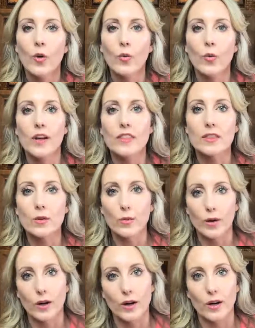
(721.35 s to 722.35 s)
with the
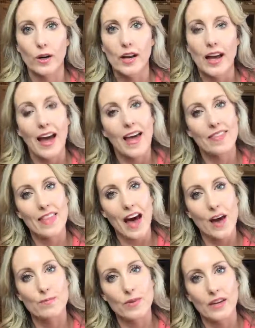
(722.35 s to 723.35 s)
word, and
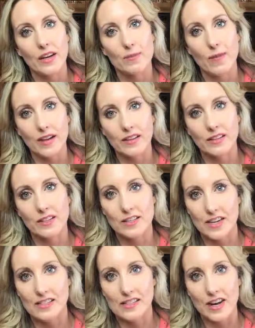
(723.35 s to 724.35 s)
that being my clear
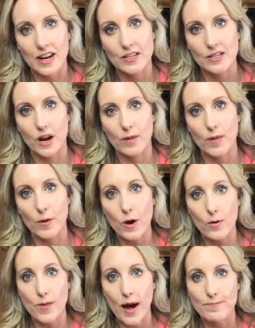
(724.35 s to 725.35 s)
destination on my
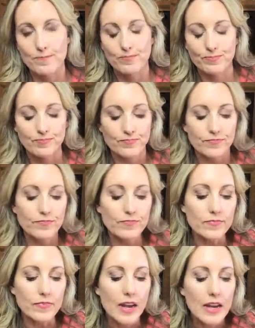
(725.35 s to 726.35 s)
roadmap.
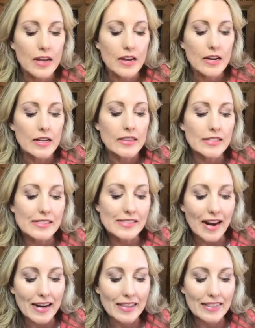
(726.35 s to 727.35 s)
The
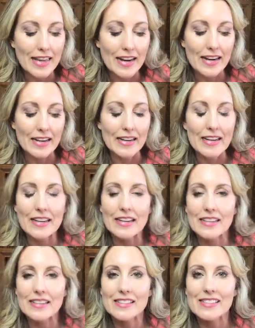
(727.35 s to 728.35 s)
second thing
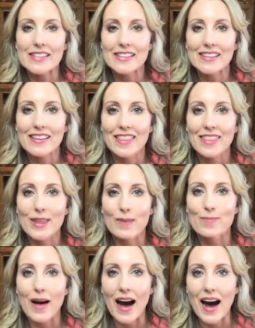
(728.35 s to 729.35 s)
is the
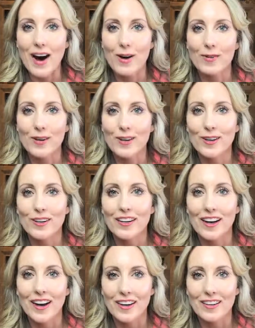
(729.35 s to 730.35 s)
power
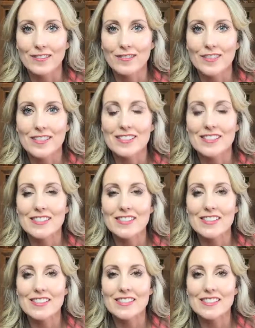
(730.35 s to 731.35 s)
of
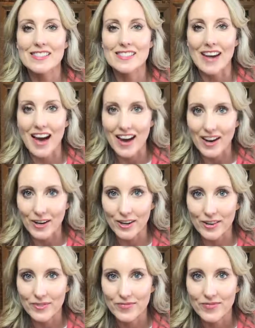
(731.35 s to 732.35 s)

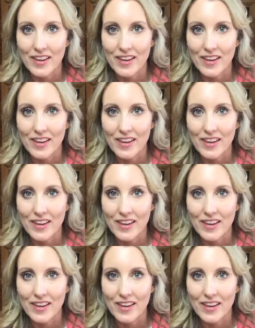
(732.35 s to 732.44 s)
desire.